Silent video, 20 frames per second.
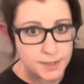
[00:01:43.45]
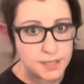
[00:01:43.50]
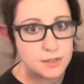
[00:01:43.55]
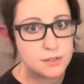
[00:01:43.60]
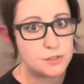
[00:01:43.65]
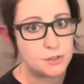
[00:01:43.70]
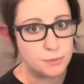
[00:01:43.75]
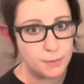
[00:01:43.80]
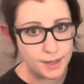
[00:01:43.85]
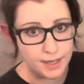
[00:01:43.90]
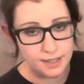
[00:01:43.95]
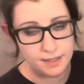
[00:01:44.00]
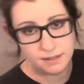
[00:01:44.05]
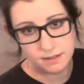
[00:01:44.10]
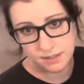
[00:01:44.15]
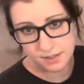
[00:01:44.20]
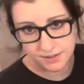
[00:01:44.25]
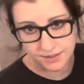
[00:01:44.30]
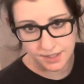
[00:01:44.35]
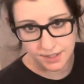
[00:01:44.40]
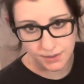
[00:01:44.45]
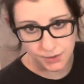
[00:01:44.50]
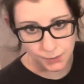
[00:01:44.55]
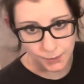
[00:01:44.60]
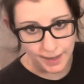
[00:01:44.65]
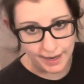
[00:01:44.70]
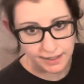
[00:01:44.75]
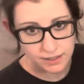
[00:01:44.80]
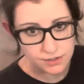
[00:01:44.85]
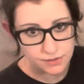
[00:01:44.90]
so mine is not the
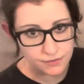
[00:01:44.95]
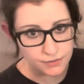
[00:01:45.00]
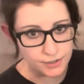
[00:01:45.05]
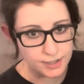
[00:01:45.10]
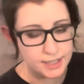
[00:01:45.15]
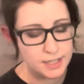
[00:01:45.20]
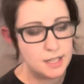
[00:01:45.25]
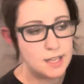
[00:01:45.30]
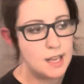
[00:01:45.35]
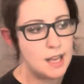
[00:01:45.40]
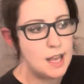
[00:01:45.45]
wax-free.